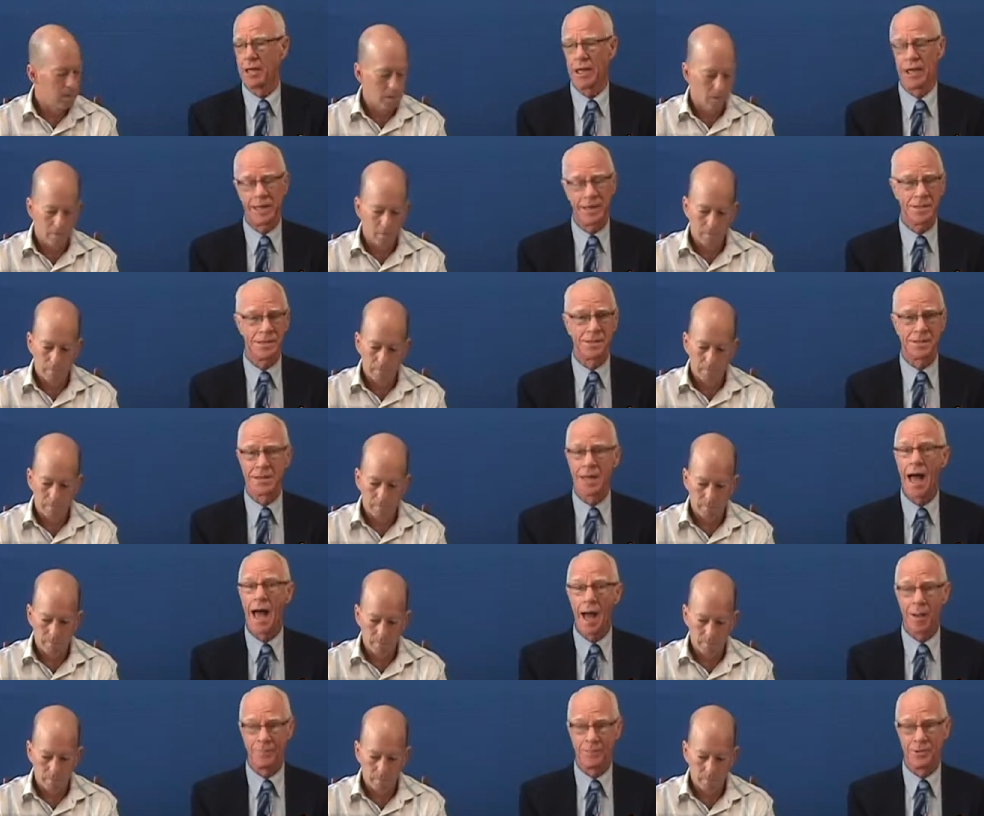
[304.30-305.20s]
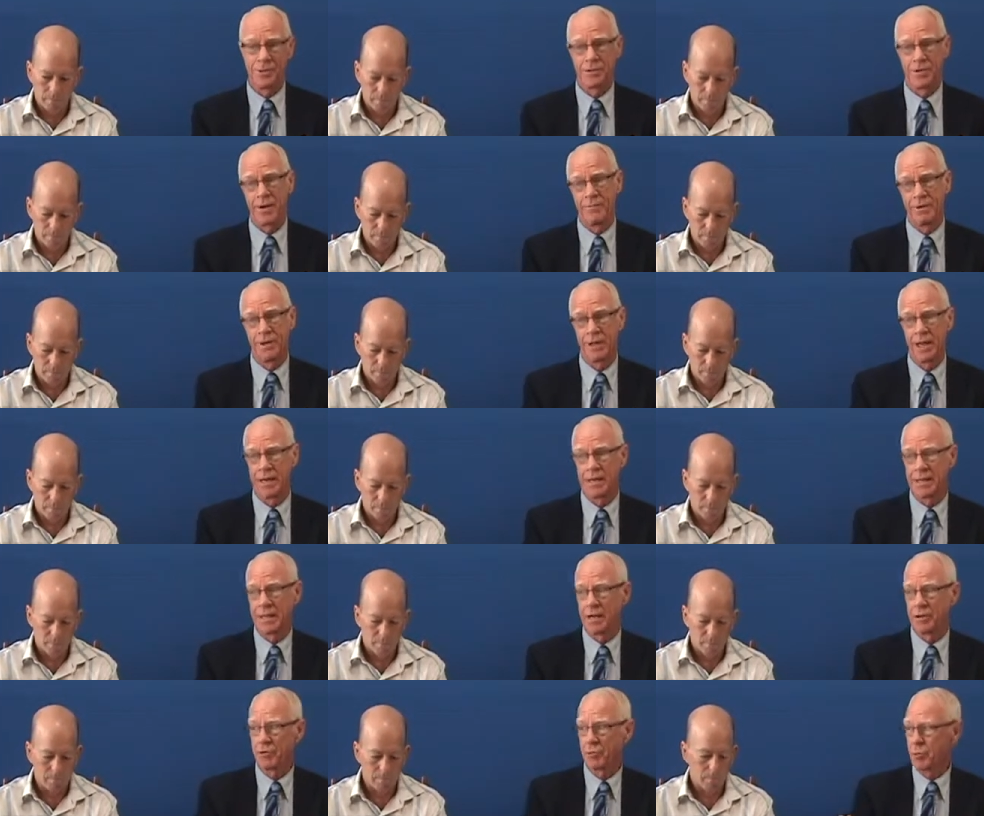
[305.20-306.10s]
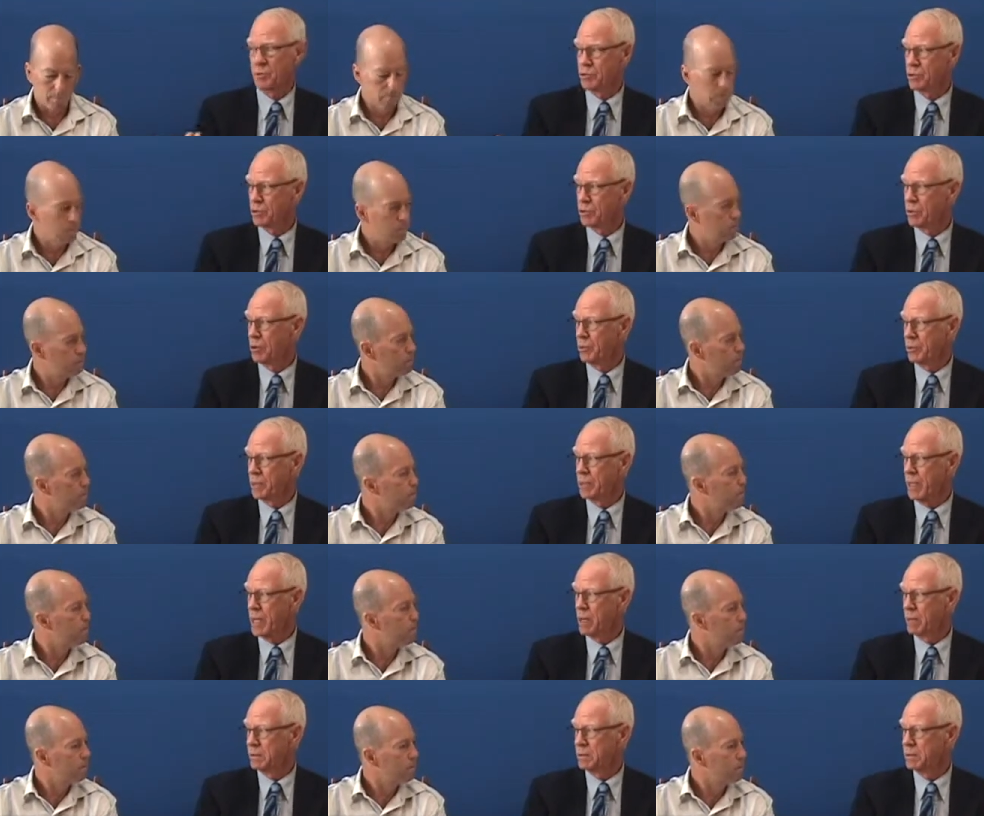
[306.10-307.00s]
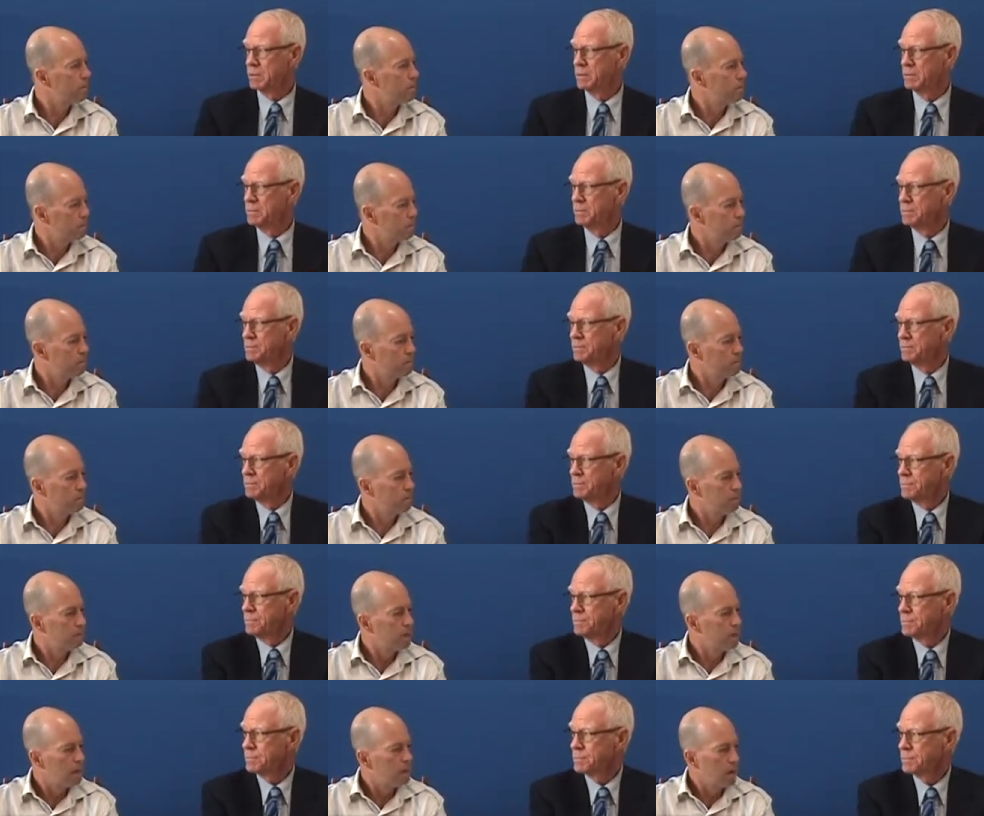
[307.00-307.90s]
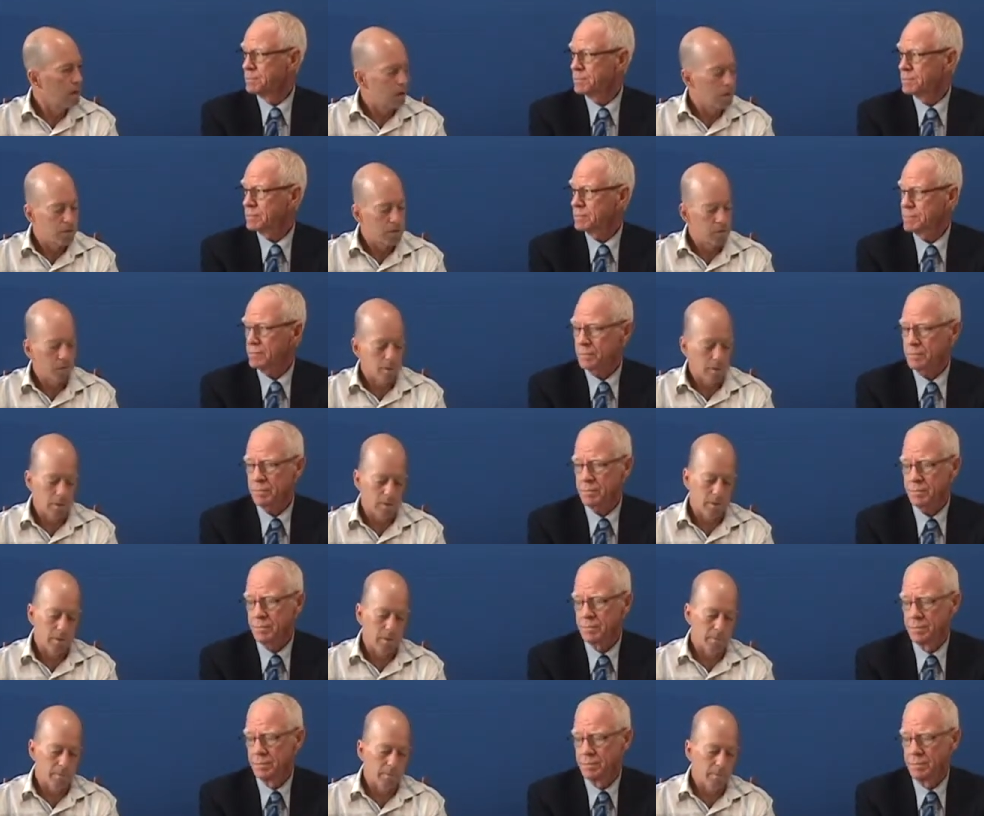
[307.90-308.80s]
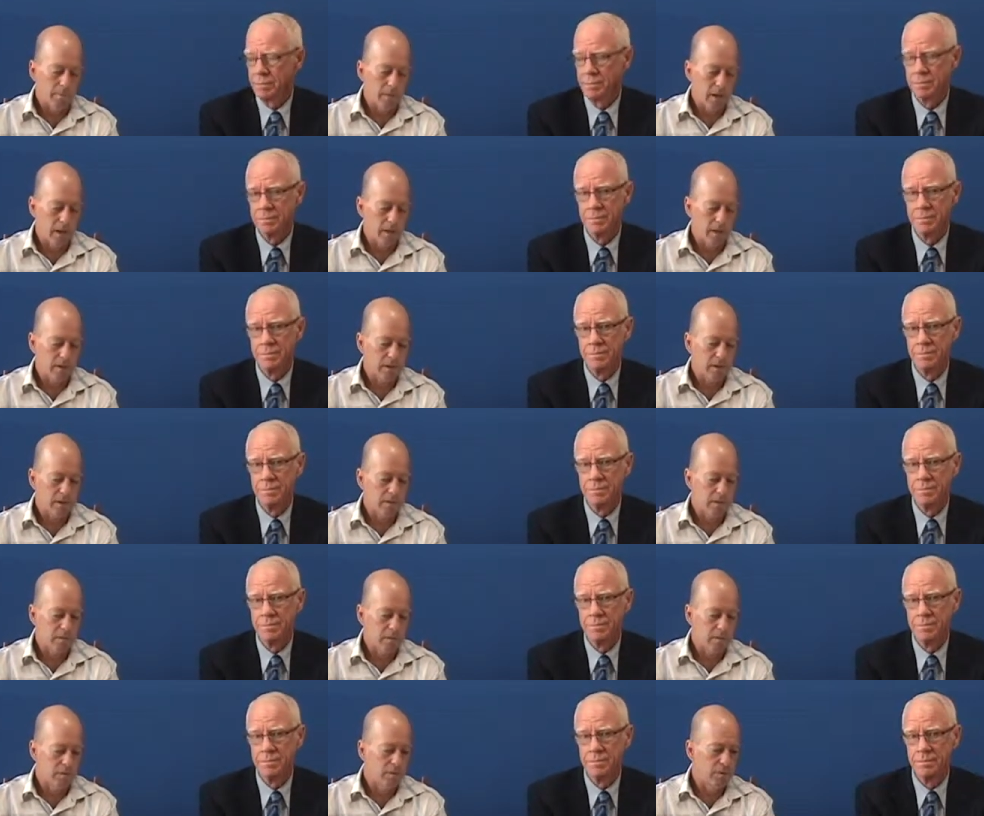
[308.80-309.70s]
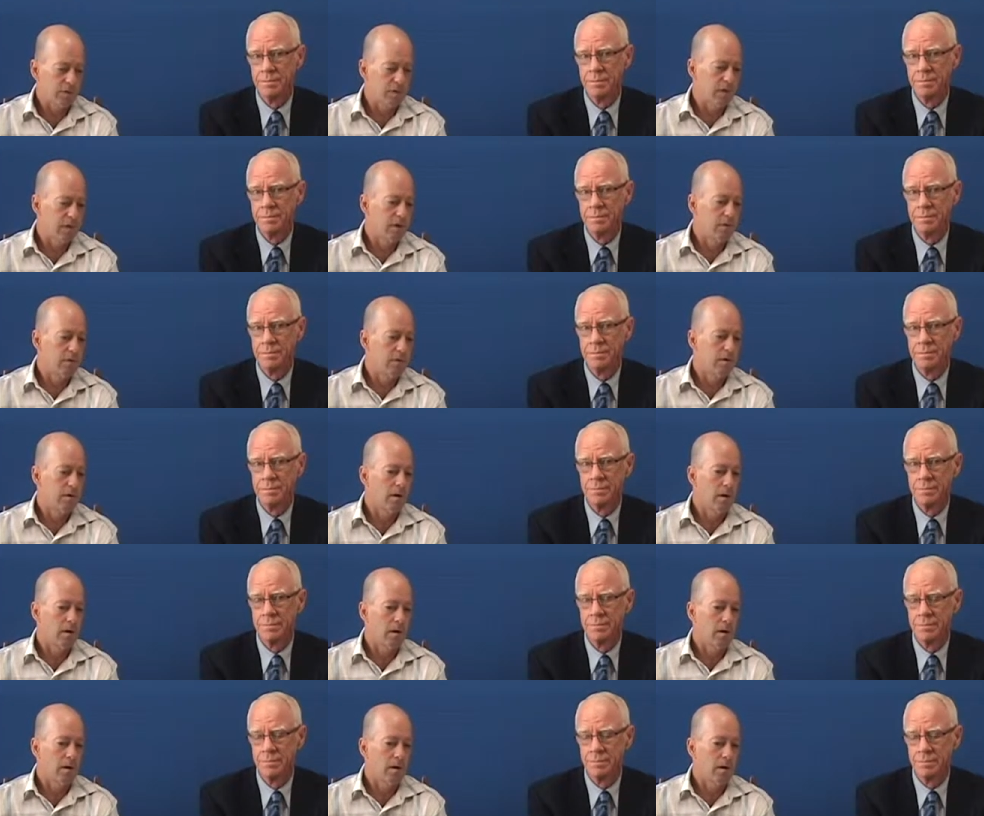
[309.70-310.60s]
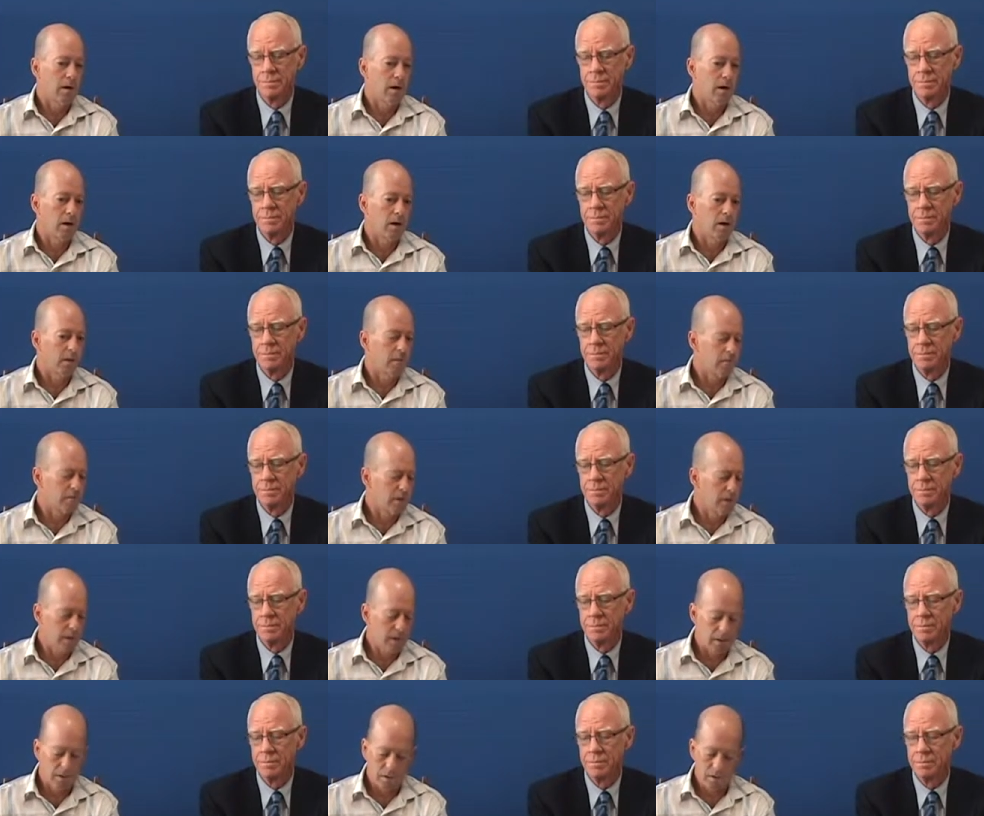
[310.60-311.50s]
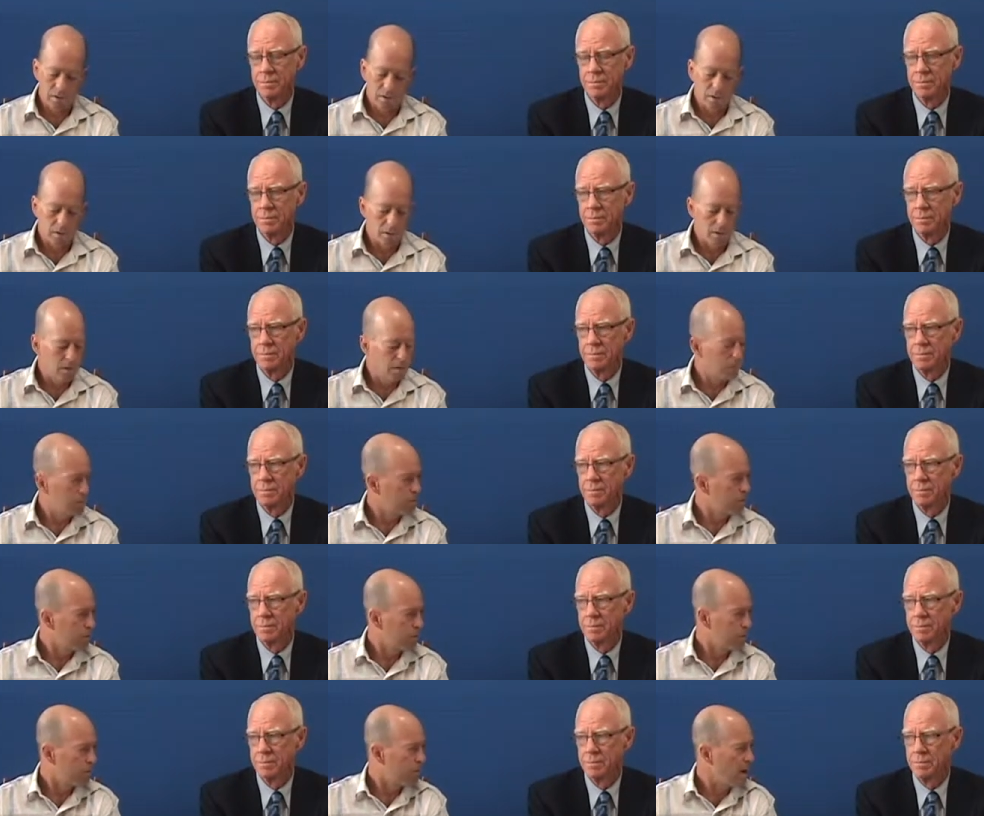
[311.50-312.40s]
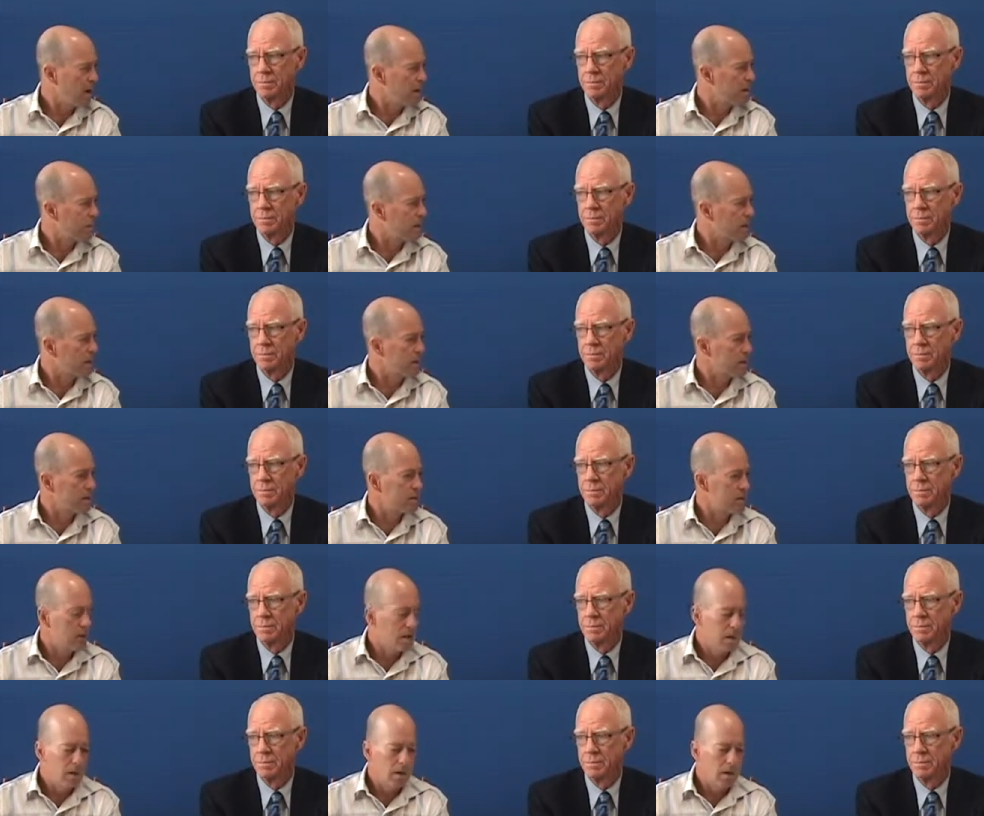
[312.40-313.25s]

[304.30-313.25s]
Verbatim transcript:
Speaker 1: like it stopped at seventy nine thousand. We're still going down. Mm
Speaker 2: -hmm. So the, the policies in Racine are, are, are really strange because